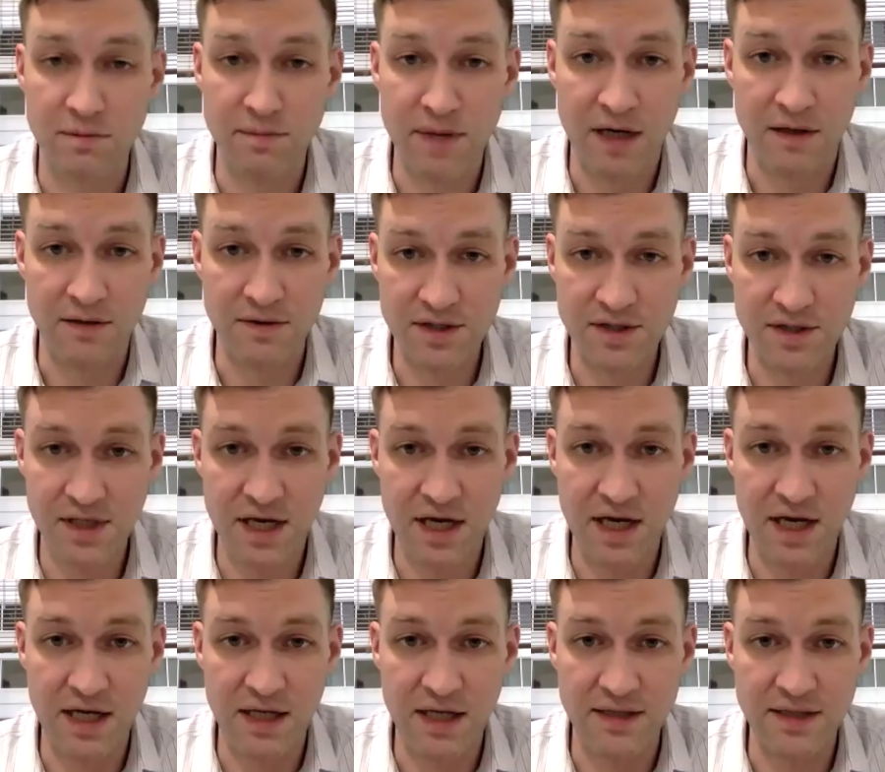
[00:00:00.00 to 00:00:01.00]
amounts
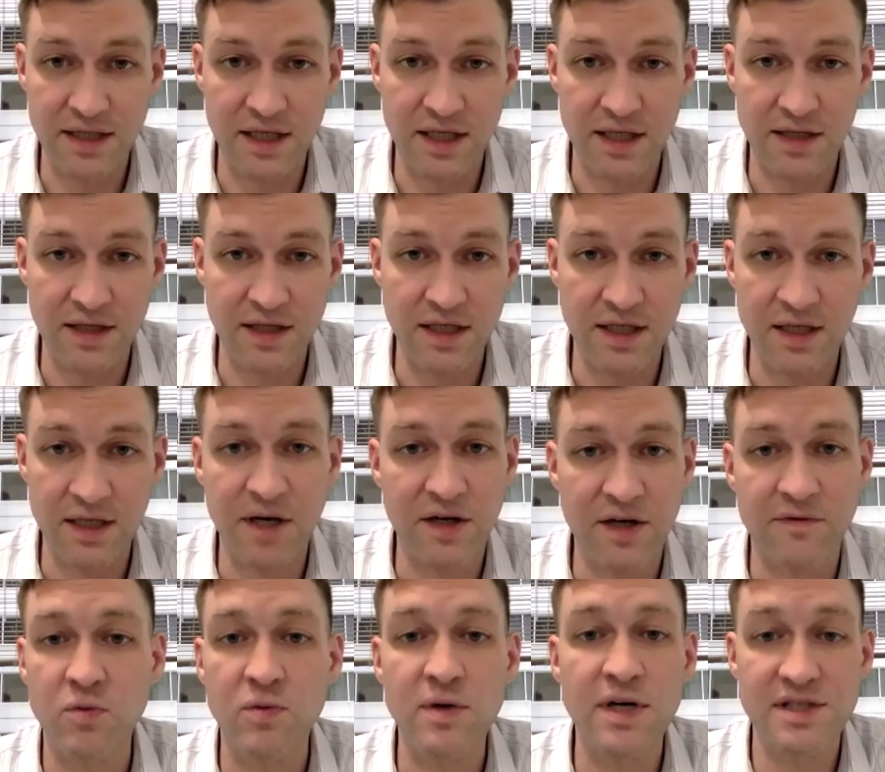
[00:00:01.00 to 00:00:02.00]
and the amount
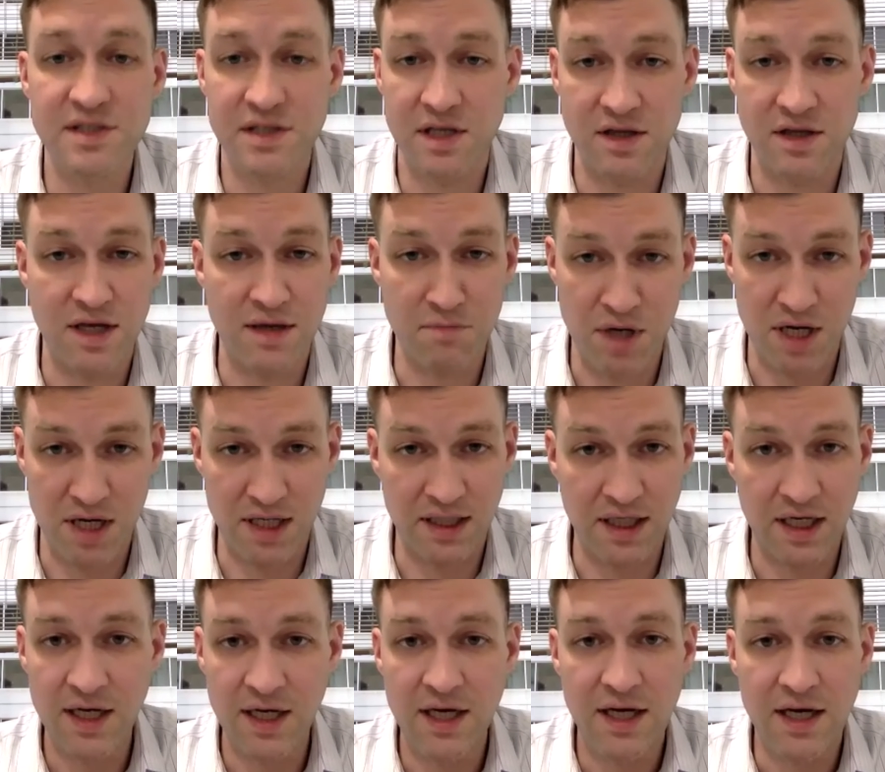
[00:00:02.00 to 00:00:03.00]
of arrests that they make
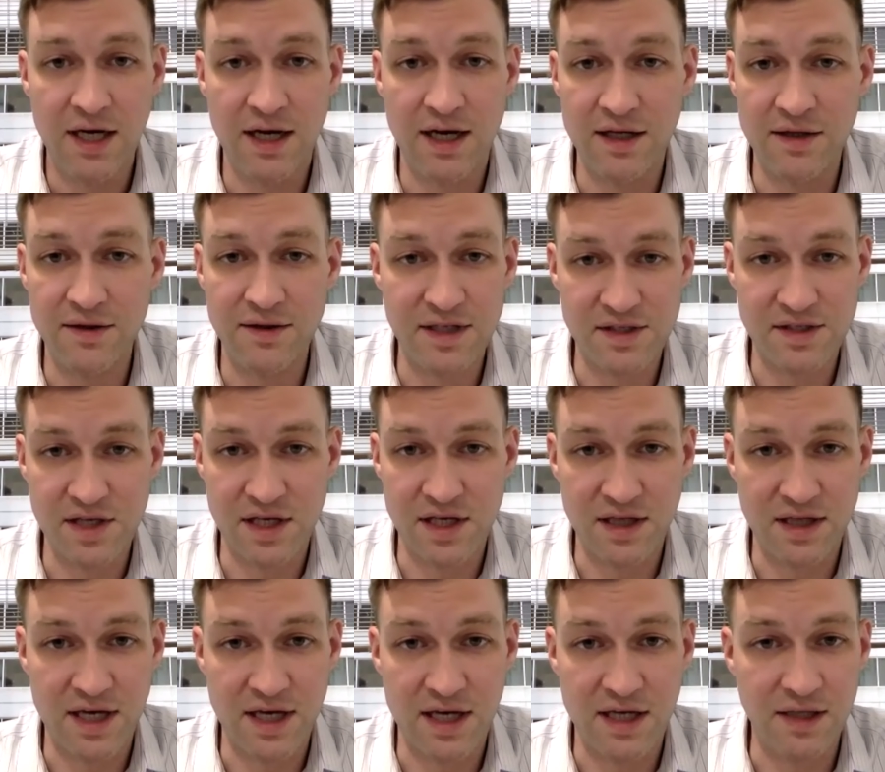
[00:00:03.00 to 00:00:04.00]
and things
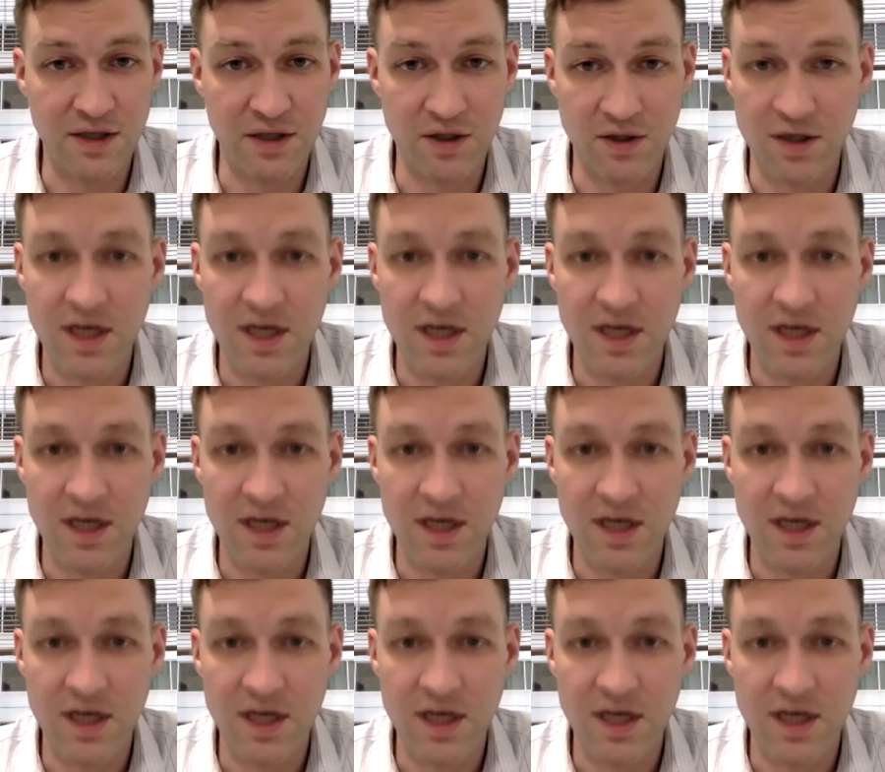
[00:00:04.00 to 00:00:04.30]
like that,